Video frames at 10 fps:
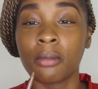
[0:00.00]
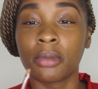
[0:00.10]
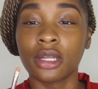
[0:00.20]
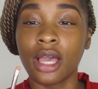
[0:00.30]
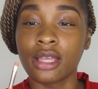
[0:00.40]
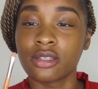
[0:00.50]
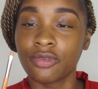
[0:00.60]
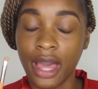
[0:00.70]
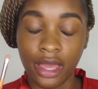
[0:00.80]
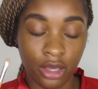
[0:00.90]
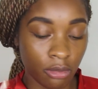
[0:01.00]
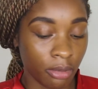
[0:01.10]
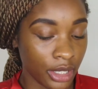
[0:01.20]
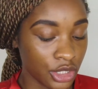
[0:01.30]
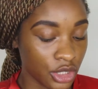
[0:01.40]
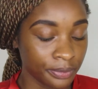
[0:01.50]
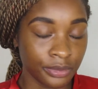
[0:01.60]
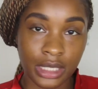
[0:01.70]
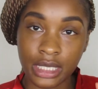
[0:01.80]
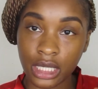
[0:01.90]
but it's a flat angle brush.
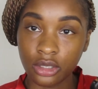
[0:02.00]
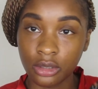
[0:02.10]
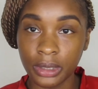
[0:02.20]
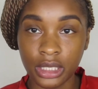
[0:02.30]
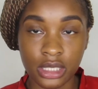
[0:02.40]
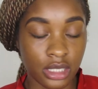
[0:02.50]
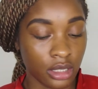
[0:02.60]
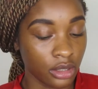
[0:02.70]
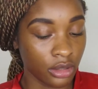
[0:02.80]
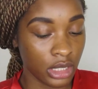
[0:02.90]
Take a little bit of concealer.